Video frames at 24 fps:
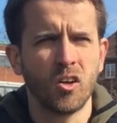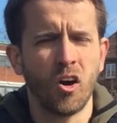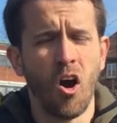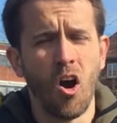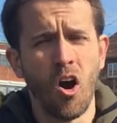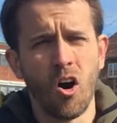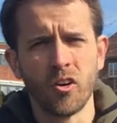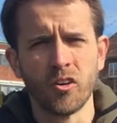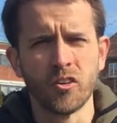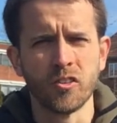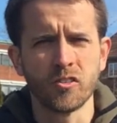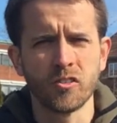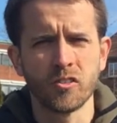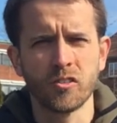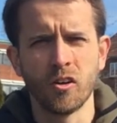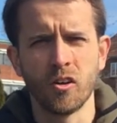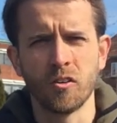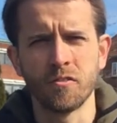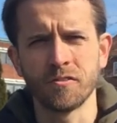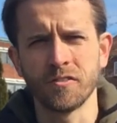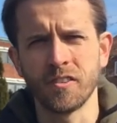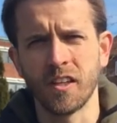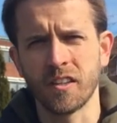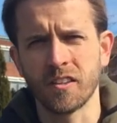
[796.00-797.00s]
cons
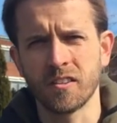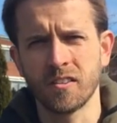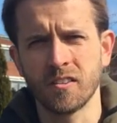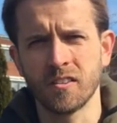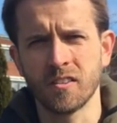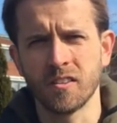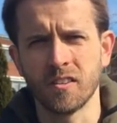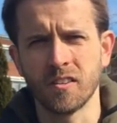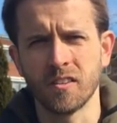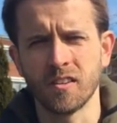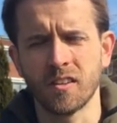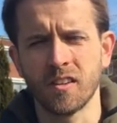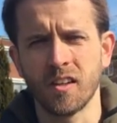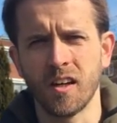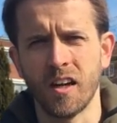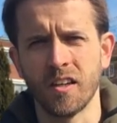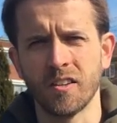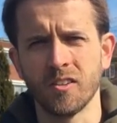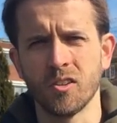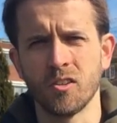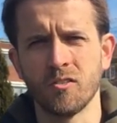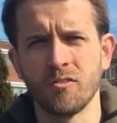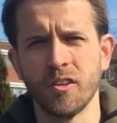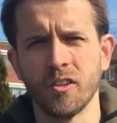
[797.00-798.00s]
of that uh,
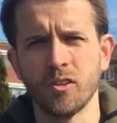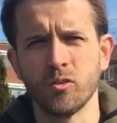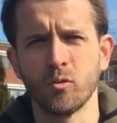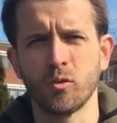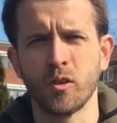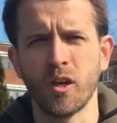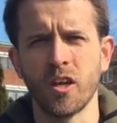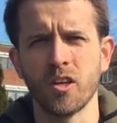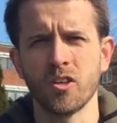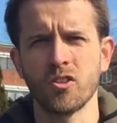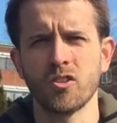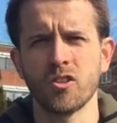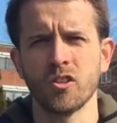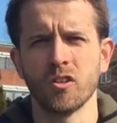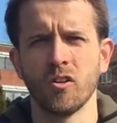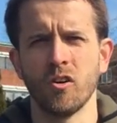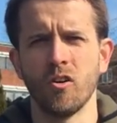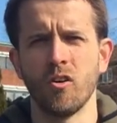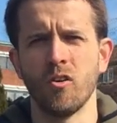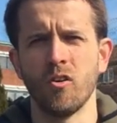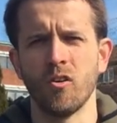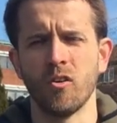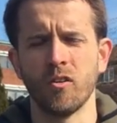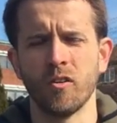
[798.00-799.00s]
kind of education
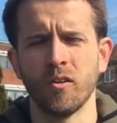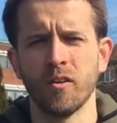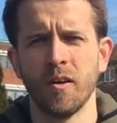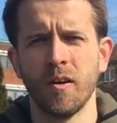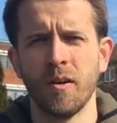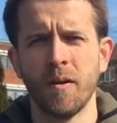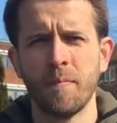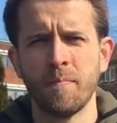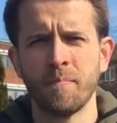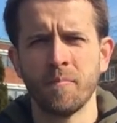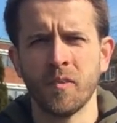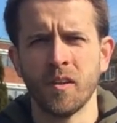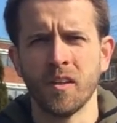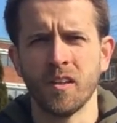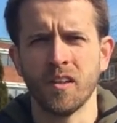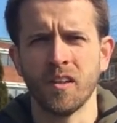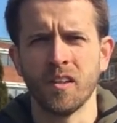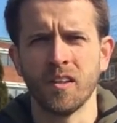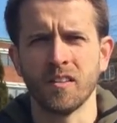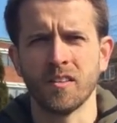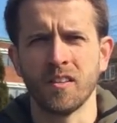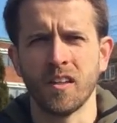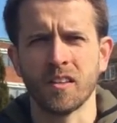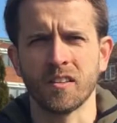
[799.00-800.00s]
or
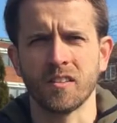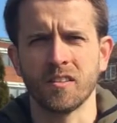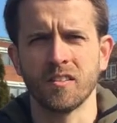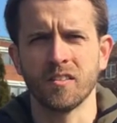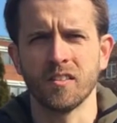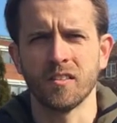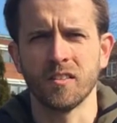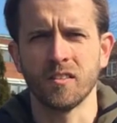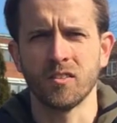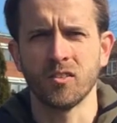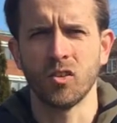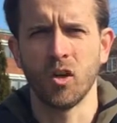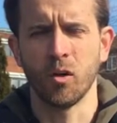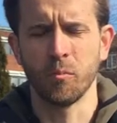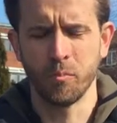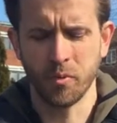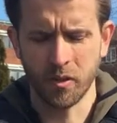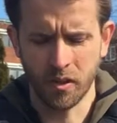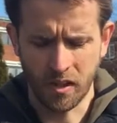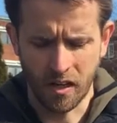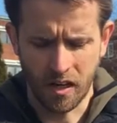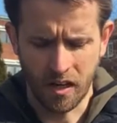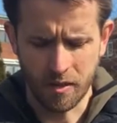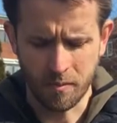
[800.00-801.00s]
uh, that uh,
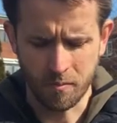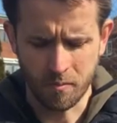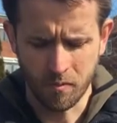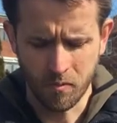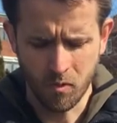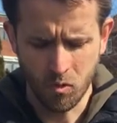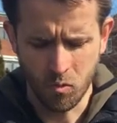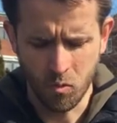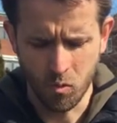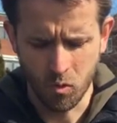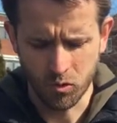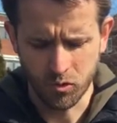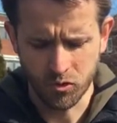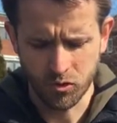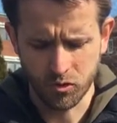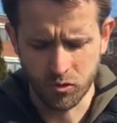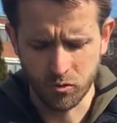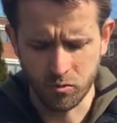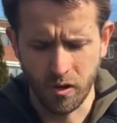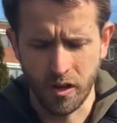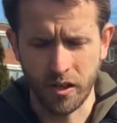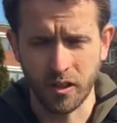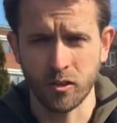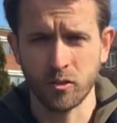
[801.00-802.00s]
topic I was
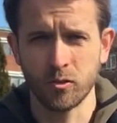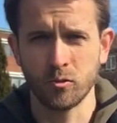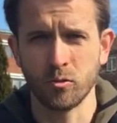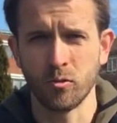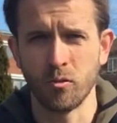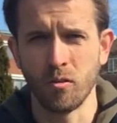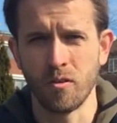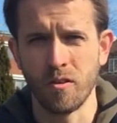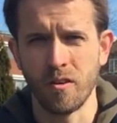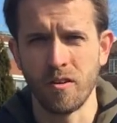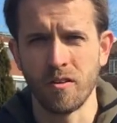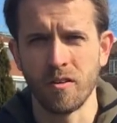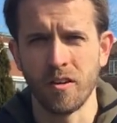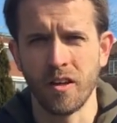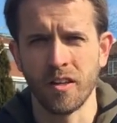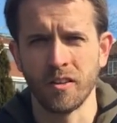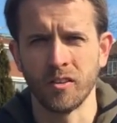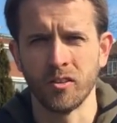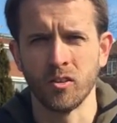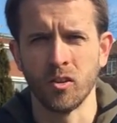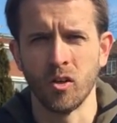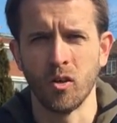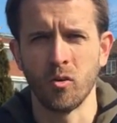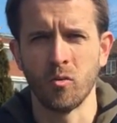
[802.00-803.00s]
trying to learn
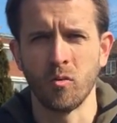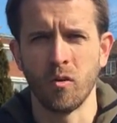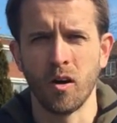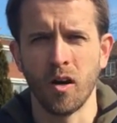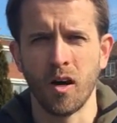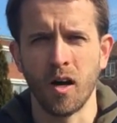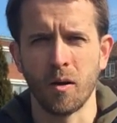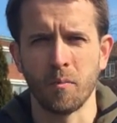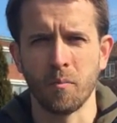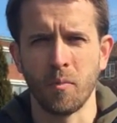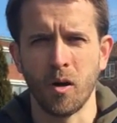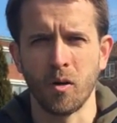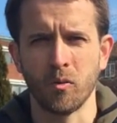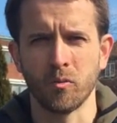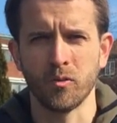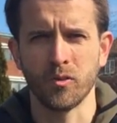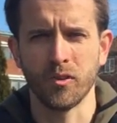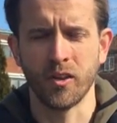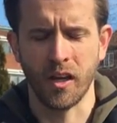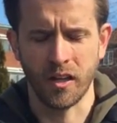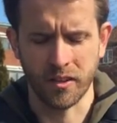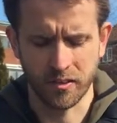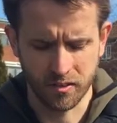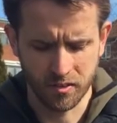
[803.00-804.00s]
and know about
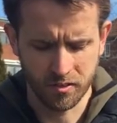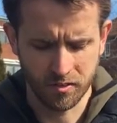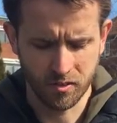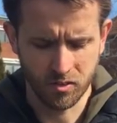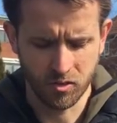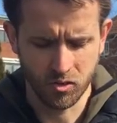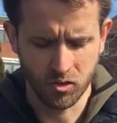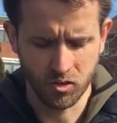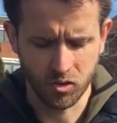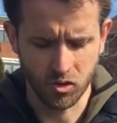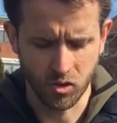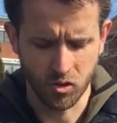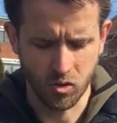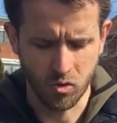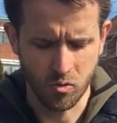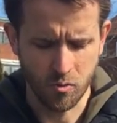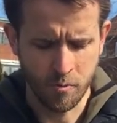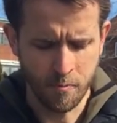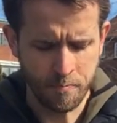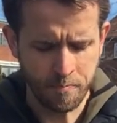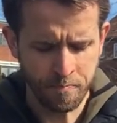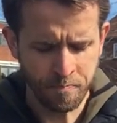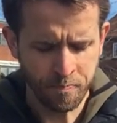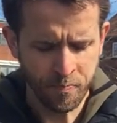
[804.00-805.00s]
that.
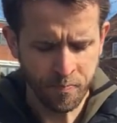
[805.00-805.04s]
So,